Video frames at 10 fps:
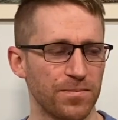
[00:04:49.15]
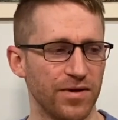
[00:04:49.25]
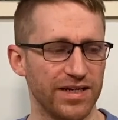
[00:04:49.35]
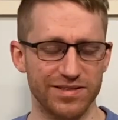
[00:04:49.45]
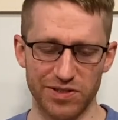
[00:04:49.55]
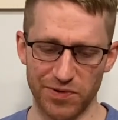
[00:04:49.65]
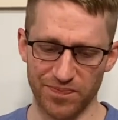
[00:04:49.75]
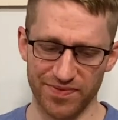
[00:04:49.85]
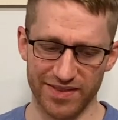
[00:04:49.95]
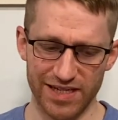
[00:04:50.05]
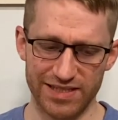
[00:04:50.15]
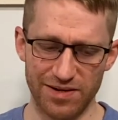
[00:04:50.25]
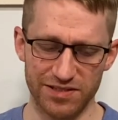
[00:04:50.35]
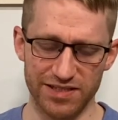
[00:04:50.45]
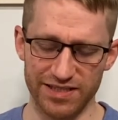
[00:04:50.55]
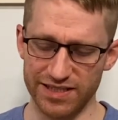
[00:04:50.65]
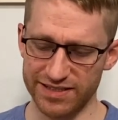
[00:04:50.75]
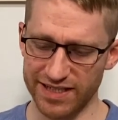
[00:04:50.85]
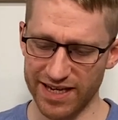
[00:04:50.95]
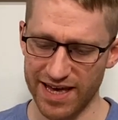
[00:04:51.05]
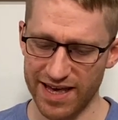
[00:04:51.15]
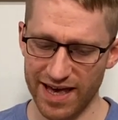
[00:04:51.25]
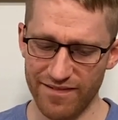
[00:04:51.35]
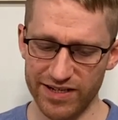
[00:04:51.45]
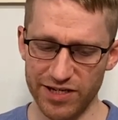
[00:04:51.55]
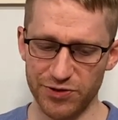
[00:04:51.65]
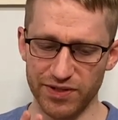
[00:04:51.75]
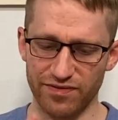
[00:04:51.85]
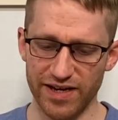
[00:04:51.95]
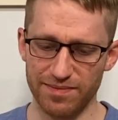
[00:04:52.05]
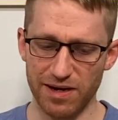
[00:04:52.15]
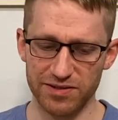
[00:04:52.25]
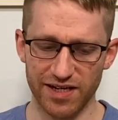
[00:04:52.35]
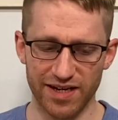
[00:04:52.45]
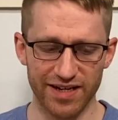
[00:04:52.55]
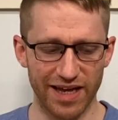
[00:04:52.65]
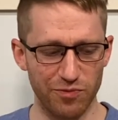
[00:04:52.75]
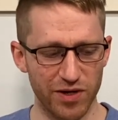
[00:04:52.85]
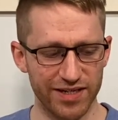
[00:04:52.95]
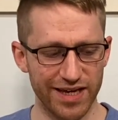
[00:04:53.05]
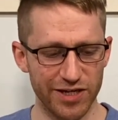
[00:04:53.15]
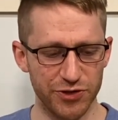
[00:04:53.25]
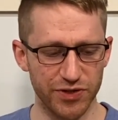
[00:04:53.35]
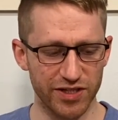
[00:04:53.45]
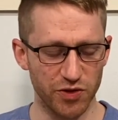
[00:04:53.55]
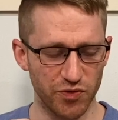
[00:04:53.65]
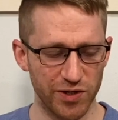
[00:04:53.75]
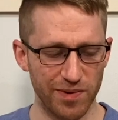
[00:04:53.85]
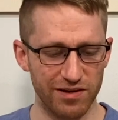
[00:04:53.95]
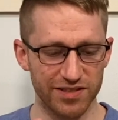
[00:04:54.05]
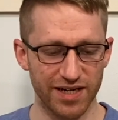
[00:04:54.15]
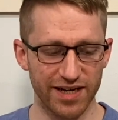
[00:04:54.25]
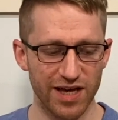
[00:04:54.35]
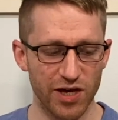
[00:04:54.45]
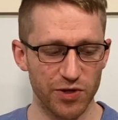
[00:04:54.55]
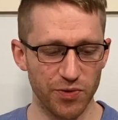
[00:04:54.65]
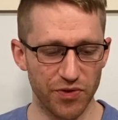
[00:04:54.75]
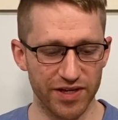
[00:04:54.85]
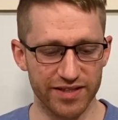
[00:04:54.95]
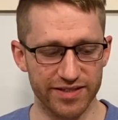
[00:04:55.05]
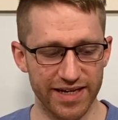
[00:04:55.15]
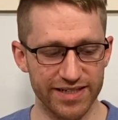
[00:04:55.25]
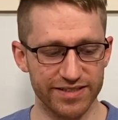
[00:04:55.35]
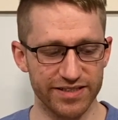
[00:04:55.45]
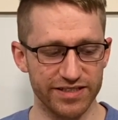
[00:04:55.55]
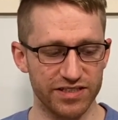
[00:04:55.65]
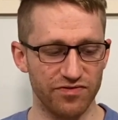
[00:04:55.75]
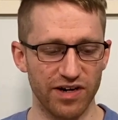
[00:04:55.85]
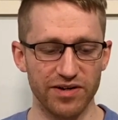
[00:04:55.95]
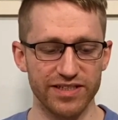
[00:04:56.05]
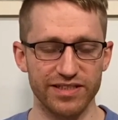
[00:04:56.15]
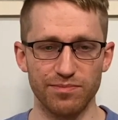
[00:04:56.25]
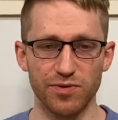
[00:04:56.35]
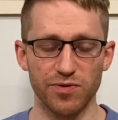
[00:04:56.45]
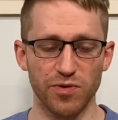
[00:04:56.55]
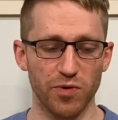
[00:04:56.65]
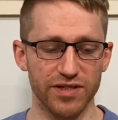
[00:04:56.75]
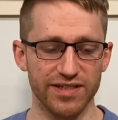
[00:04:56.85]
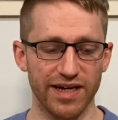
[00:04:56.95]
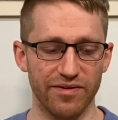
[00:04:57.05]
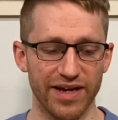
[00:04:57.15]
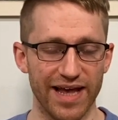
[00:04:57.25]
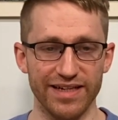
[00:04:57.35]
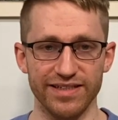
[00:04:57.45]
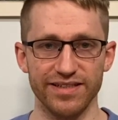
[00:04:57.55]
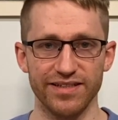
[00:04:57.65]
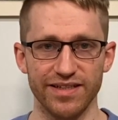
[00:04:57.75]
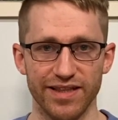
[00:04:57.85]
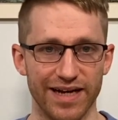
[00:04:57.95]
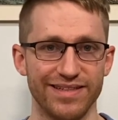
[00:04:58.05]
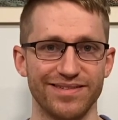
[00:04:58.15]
Right? So that's how it says. They say every day you drink a fake Maotai, and one day you drink the real Maotai, you will think the taste is just very simple, ordinary, and light.